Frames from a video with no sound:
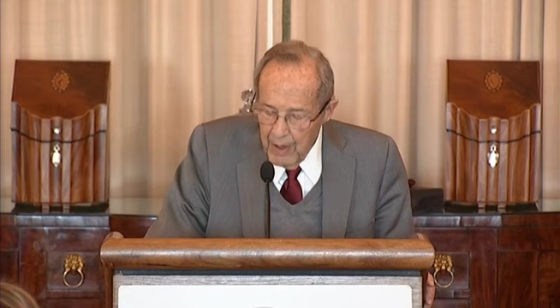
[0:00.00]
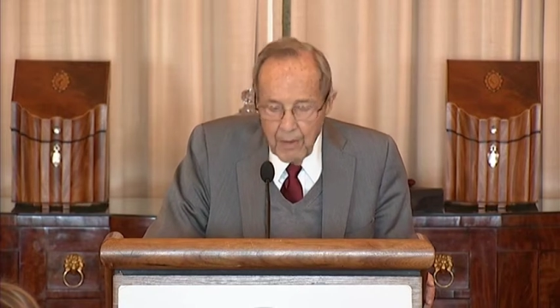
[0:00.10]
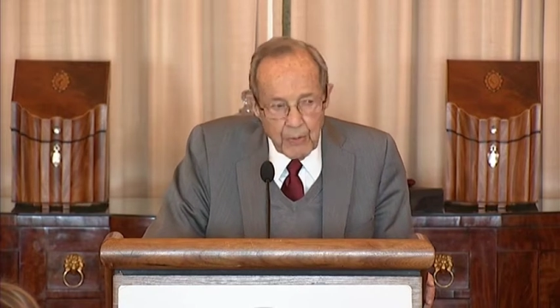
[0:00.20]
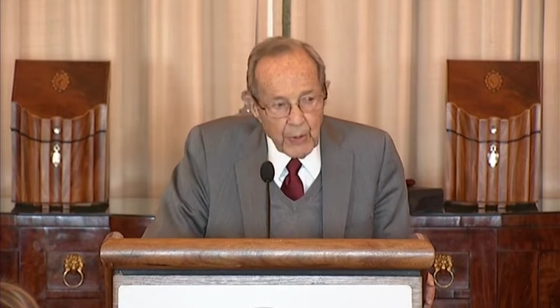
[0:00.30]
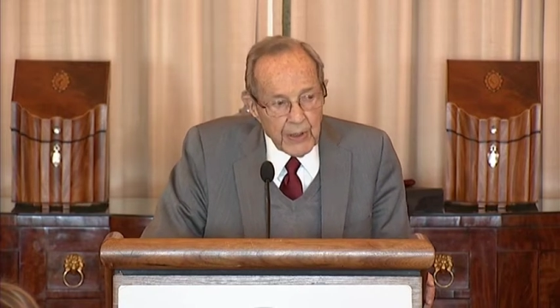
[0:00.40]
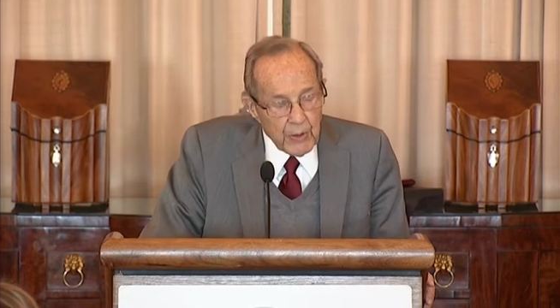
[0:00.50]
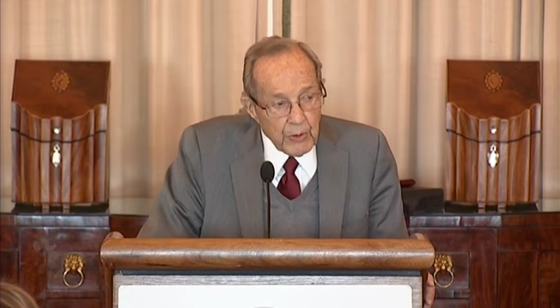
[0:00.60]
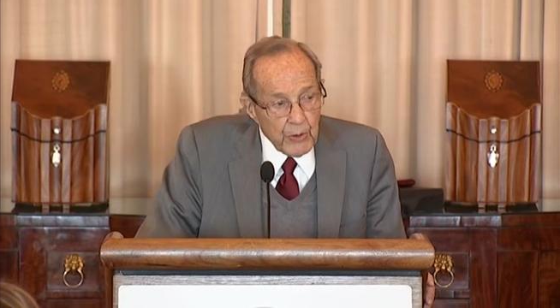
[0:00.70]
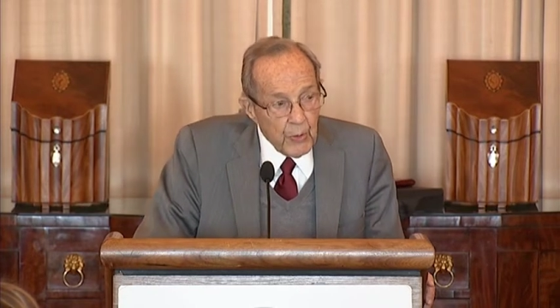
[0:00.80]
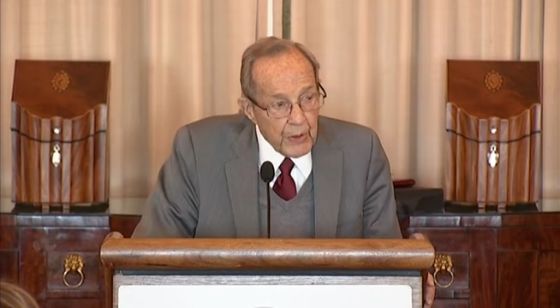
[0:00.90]
But we
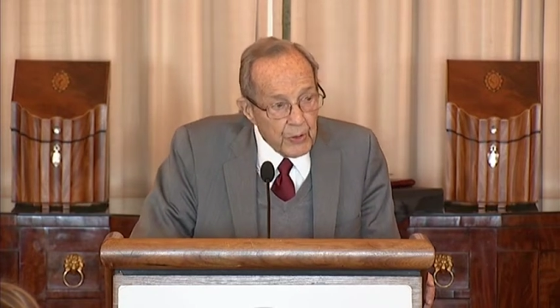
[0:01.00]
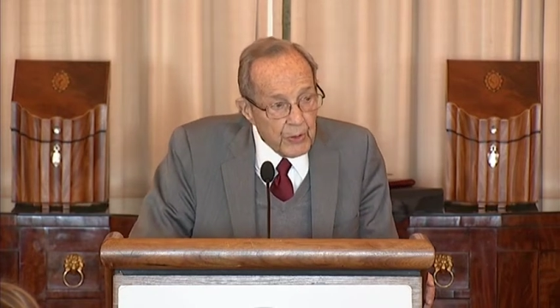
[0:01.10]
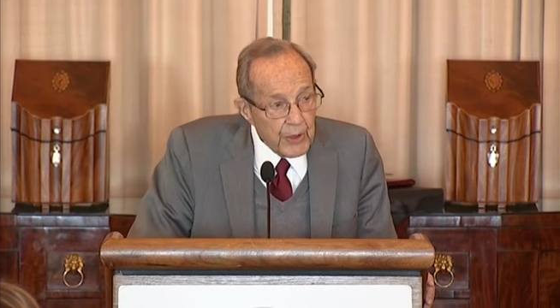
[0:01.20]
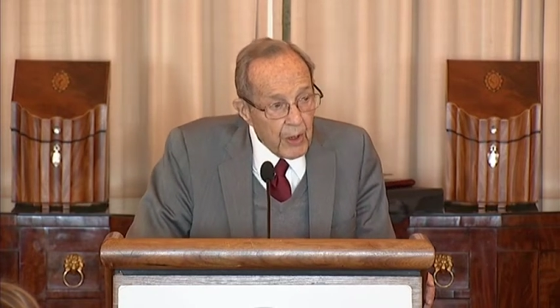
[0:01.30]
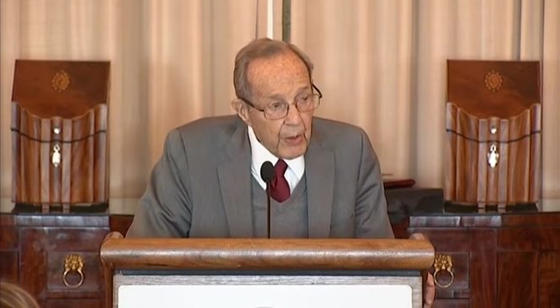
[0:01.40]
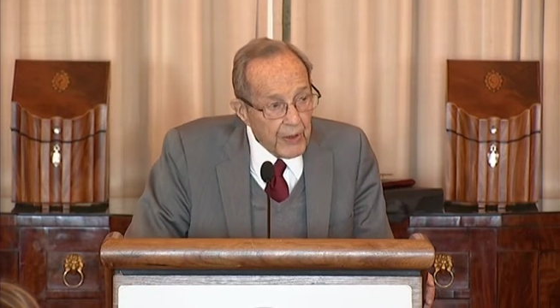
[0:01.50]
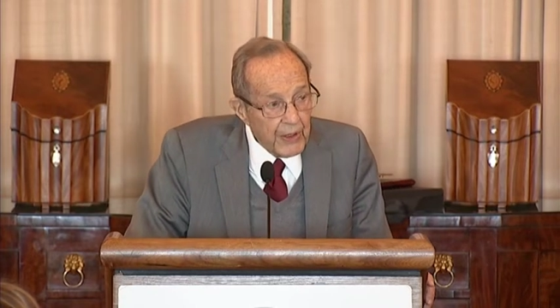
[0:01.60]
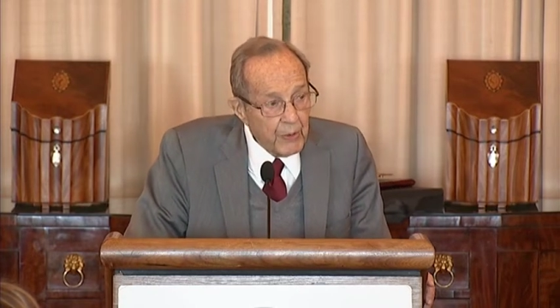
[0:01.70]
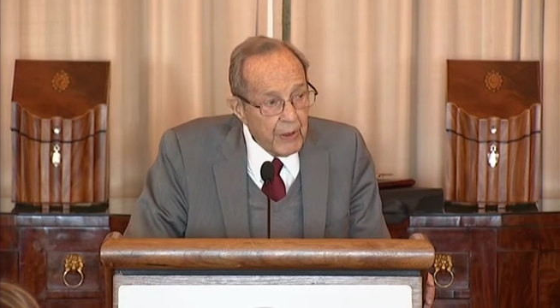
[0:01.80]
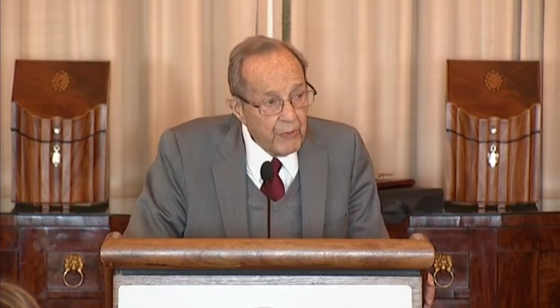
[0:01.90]
do know that the
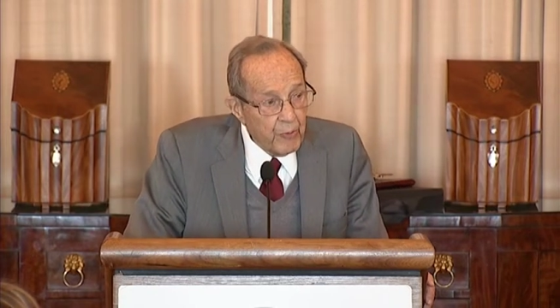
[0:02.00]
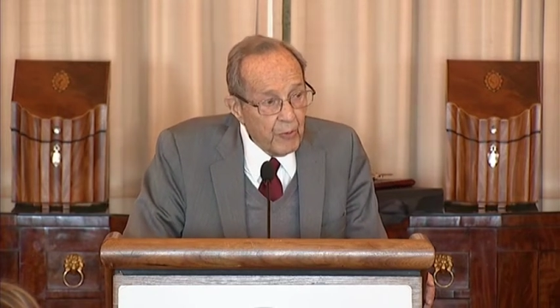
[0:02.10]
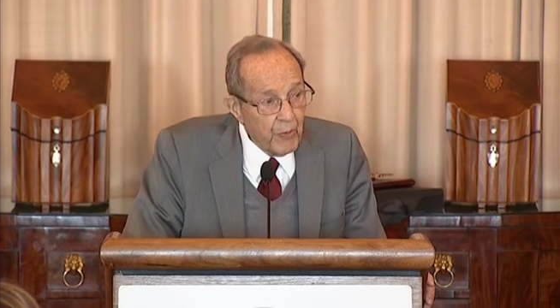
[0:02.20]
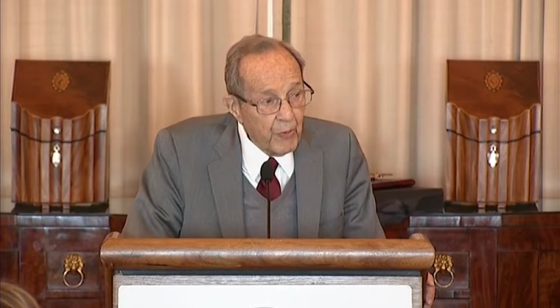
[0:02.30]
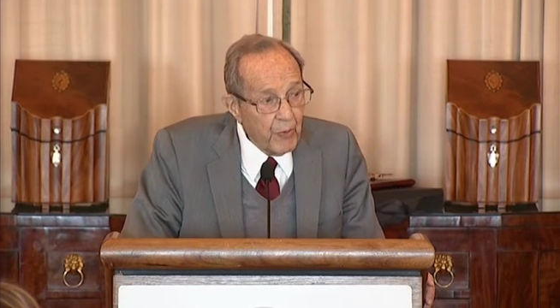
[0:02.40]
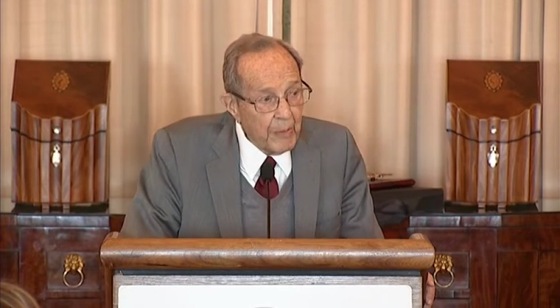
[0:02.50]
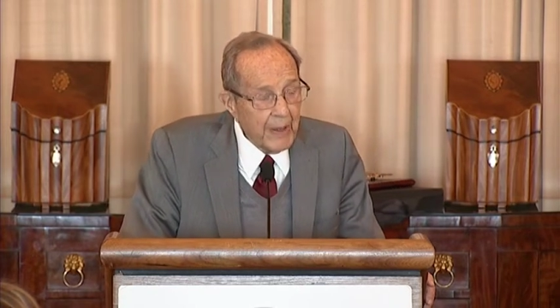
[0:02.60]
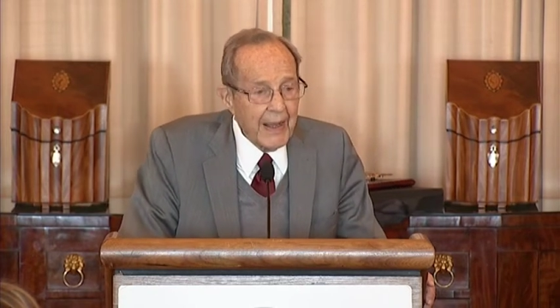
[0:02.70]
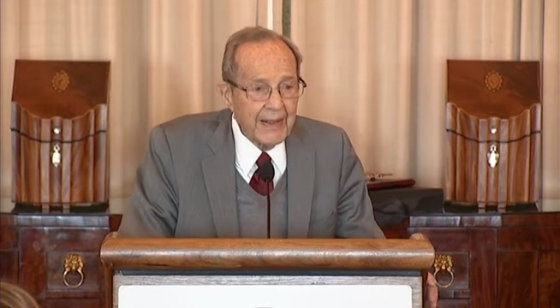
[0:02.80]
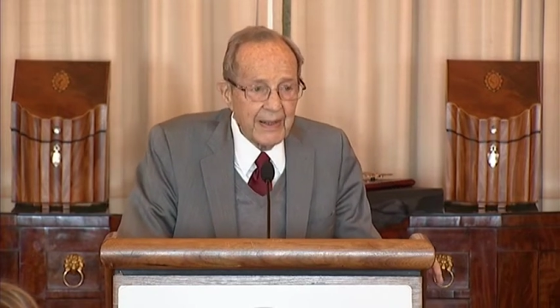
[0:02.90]
agreed
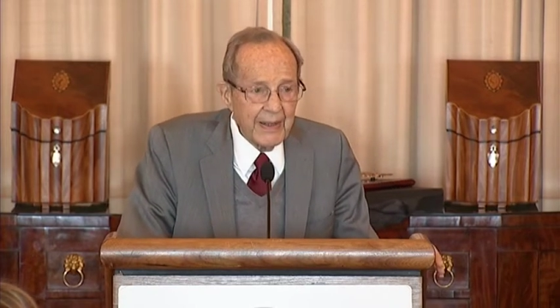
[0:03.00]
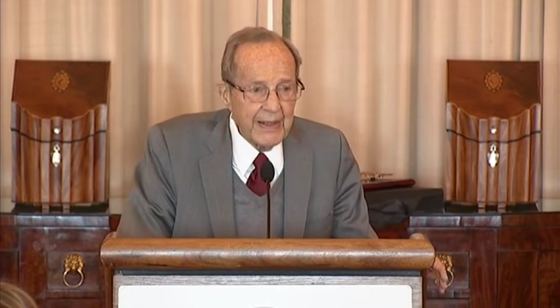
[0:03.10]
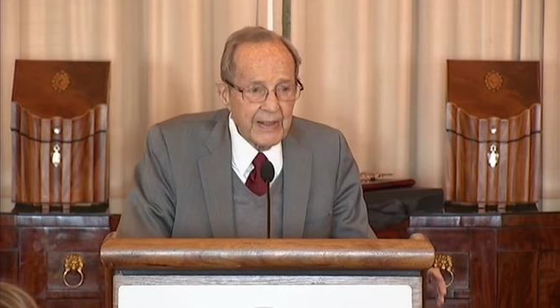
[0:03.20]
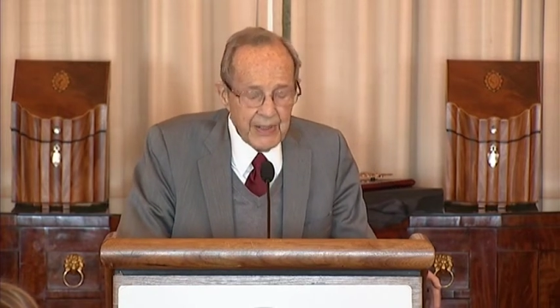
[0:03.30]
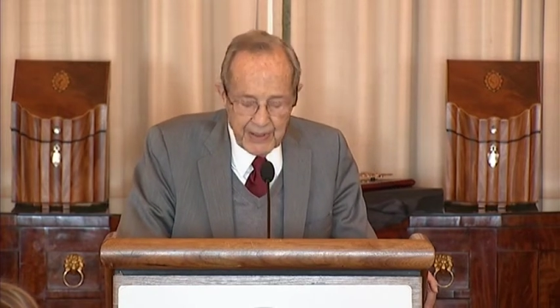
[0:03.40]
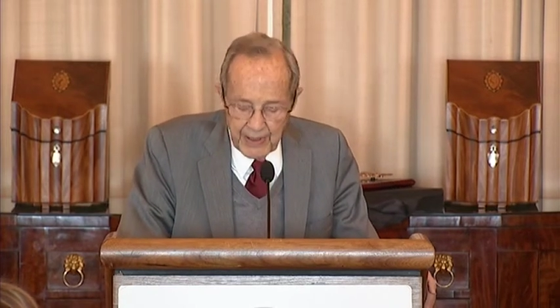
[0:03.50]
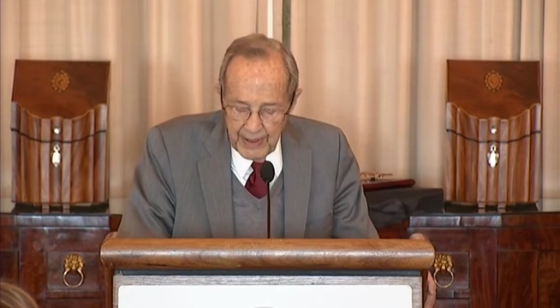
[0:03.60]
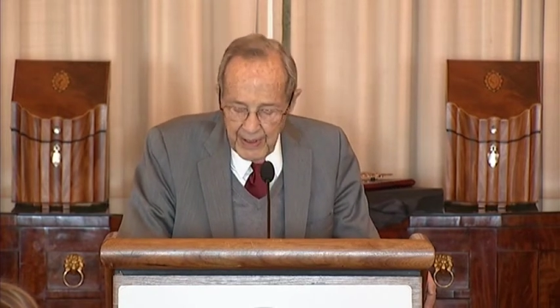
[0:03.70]
framework, at the least,